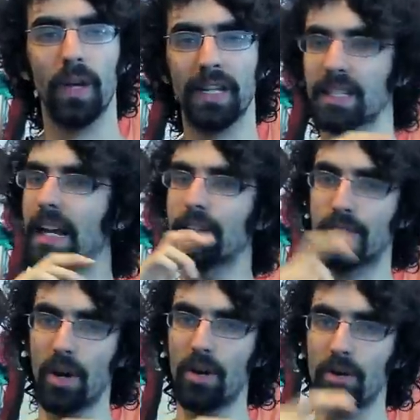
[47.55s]
it's like
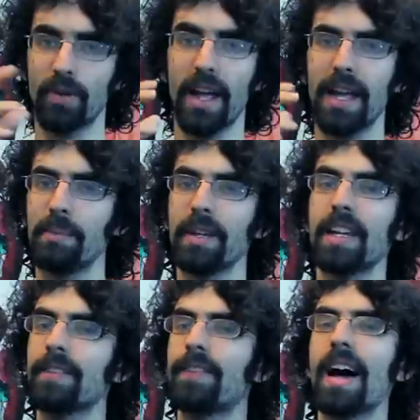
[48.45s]
do re
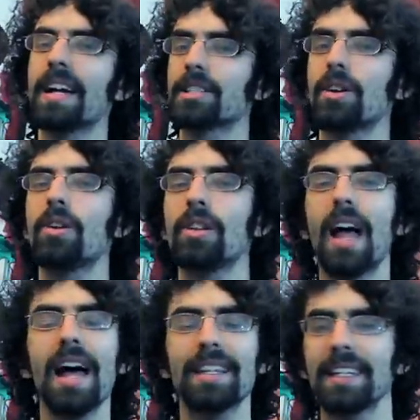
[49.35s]
mi fa sol
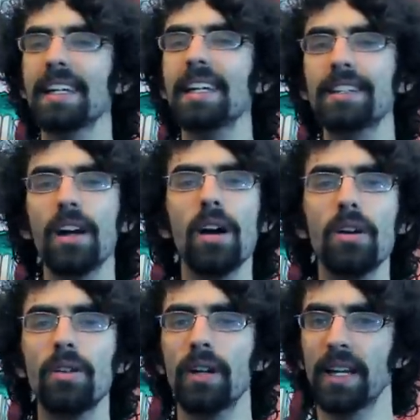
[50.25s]
la ti
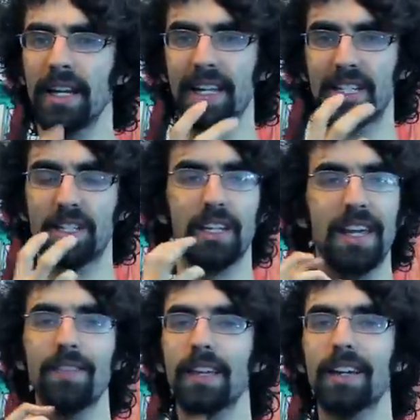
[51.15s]
do. It's
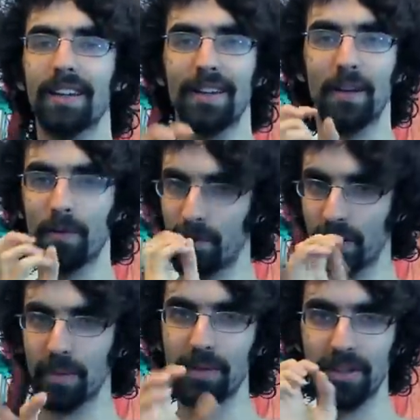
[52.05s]
giving
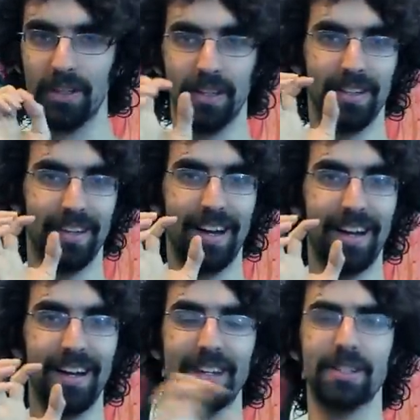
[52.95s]
verbal
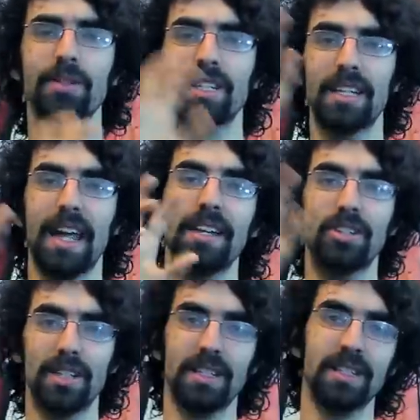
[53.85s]
uh,
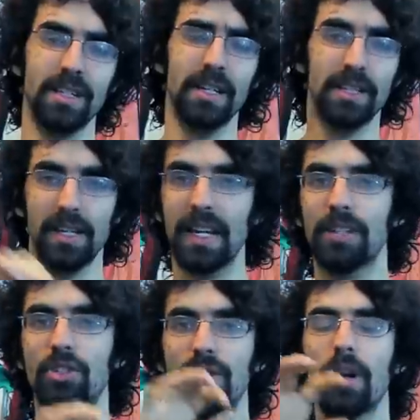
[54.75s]
associations to
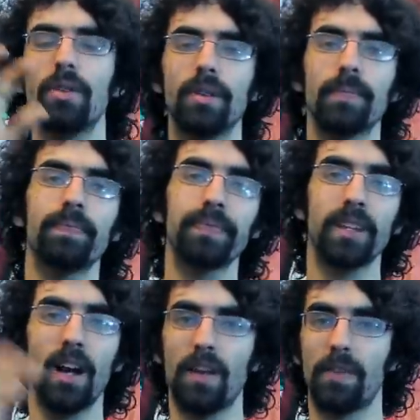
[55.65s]
each note
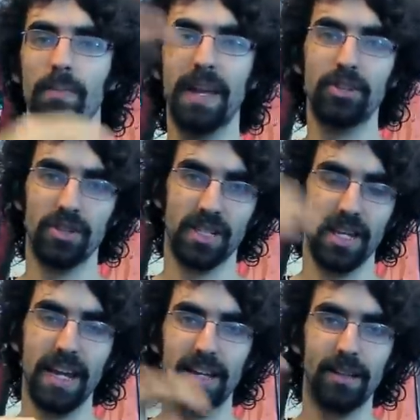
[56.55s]
of a major
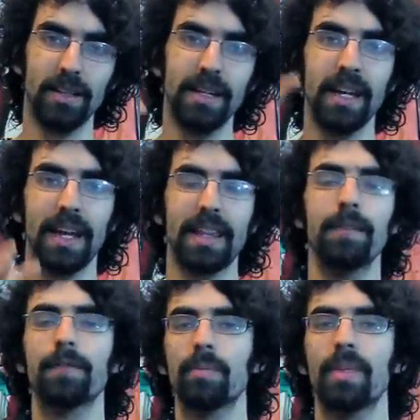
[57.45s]
scale, and
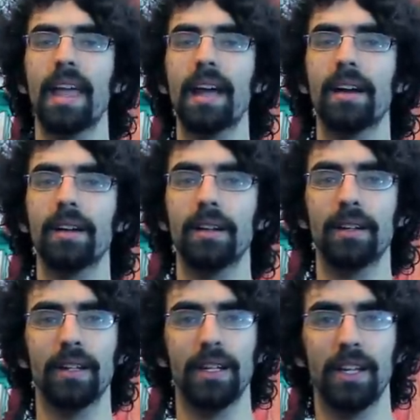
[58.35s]
then from there
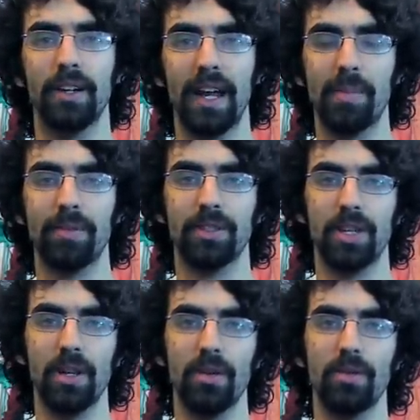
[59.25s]
you're able
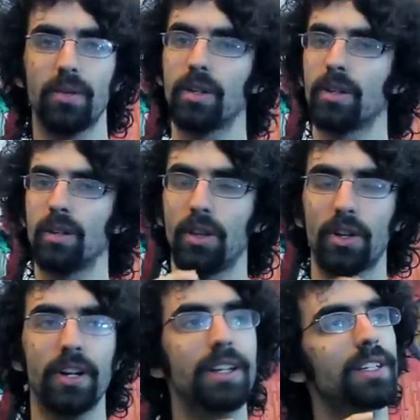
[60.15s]
to
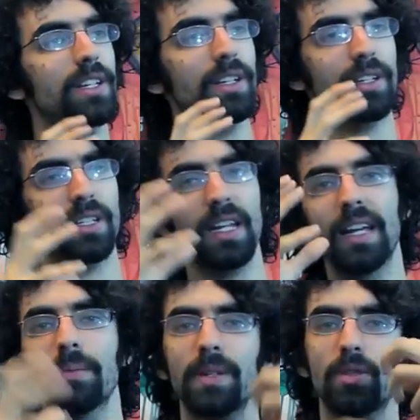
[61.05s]
learn to
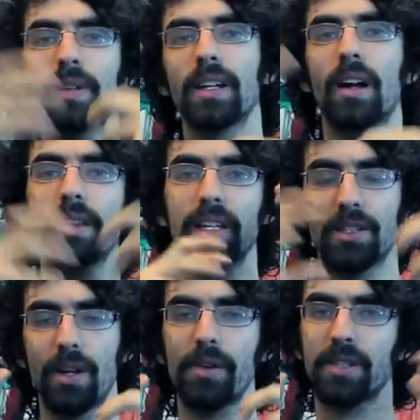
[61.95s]
sing between all
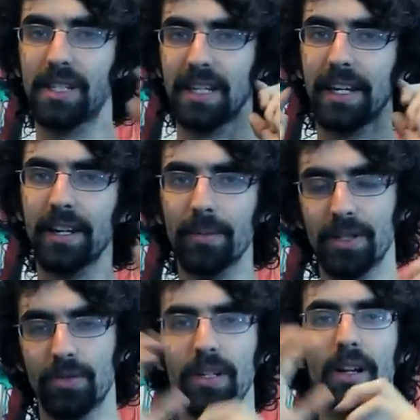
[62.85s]
these notes and hear
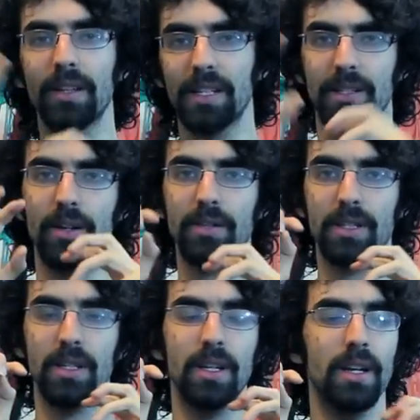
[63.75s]
between all these
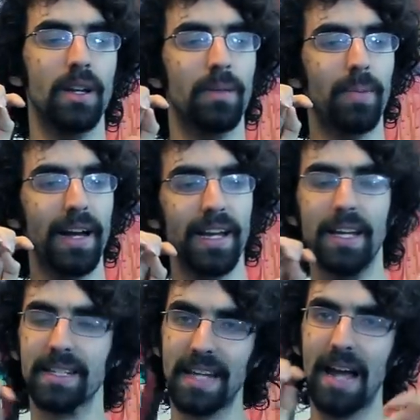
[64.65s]
notes by
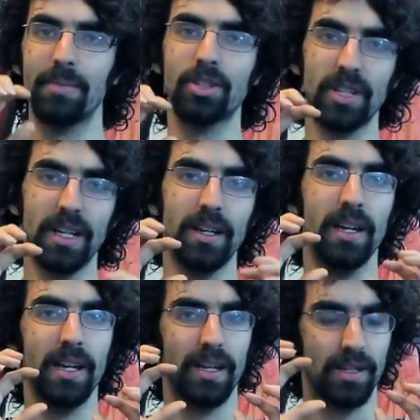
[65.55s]
establishing
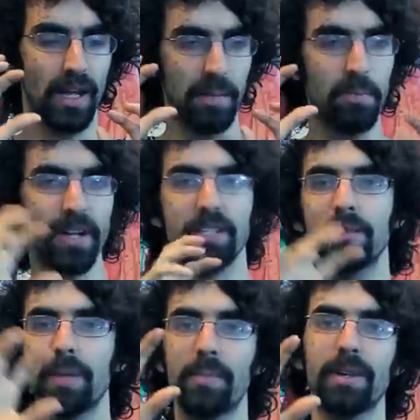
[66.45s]
a
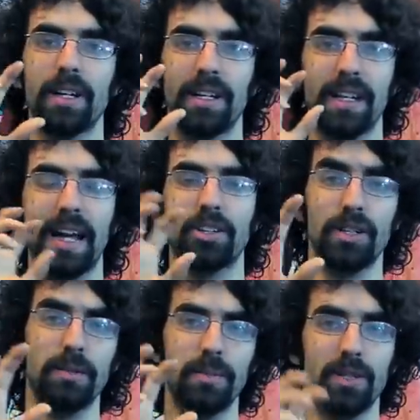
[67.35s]
muscle memory
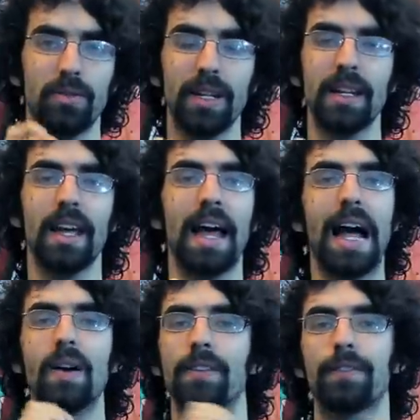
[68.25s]
connection between
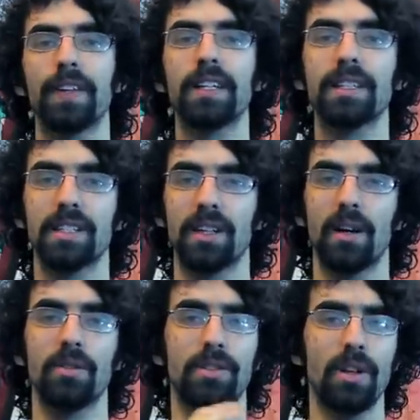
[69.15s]
how it feels to
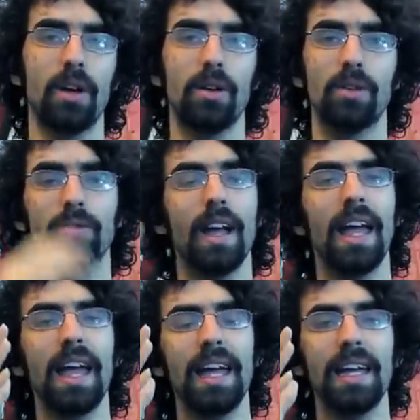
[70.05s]
go do
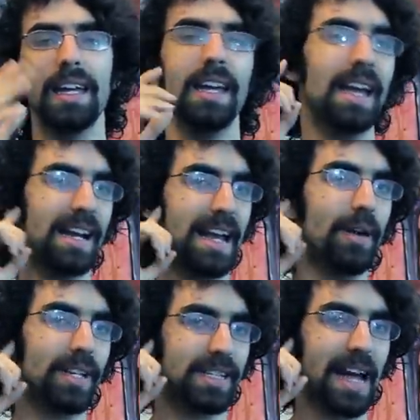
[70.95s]
re and
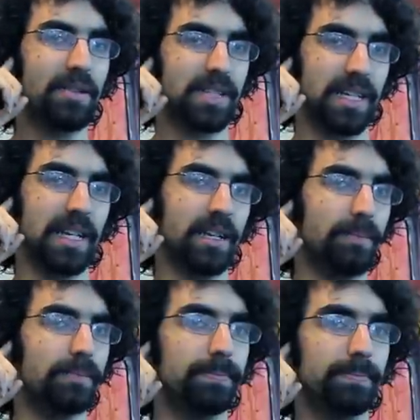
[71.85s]
how it sounds to hear
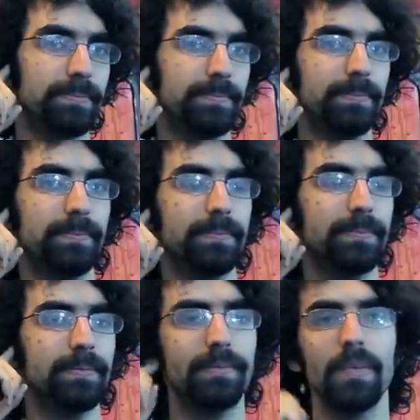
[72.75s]
mm
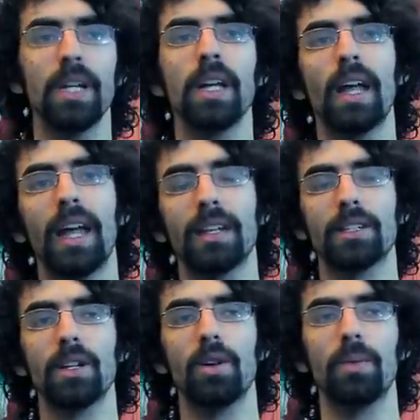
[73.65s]
mm. And
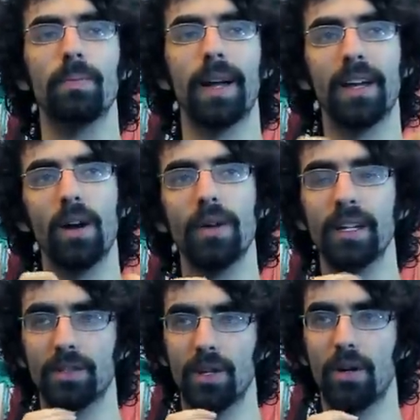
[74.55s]
so by
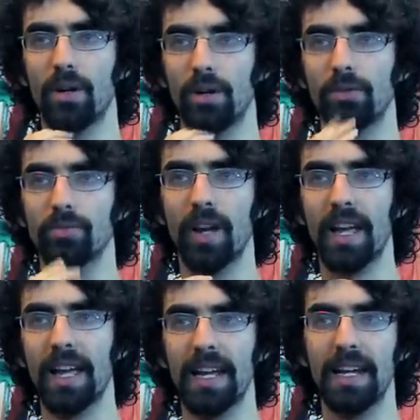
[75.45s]
going do
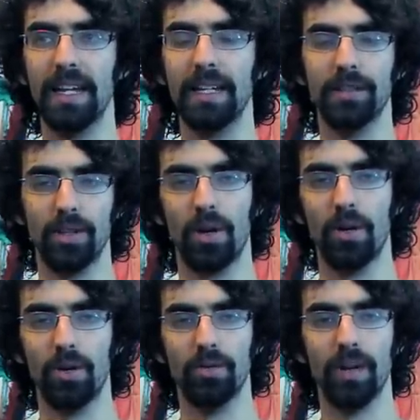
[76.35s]
re
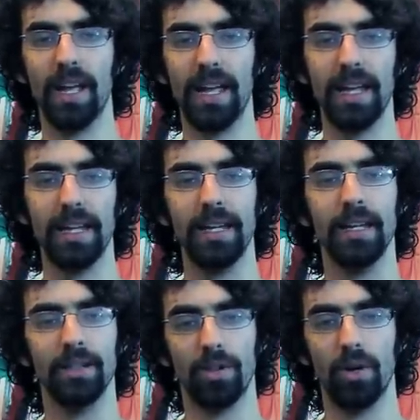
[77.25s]
do re
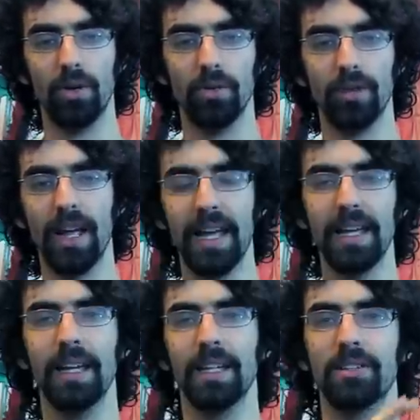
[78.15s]
do
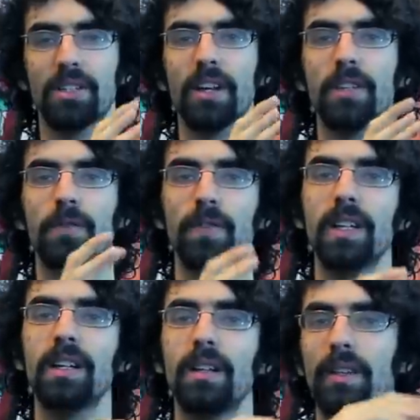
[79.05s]
re, you start to
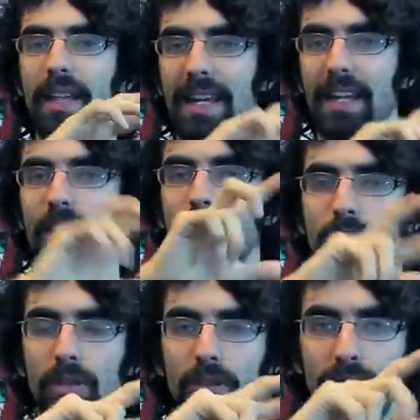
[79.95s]
feel that
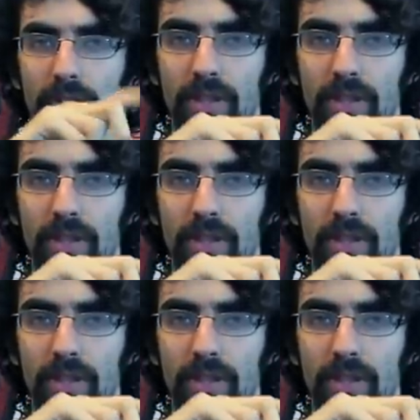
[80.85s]
interval,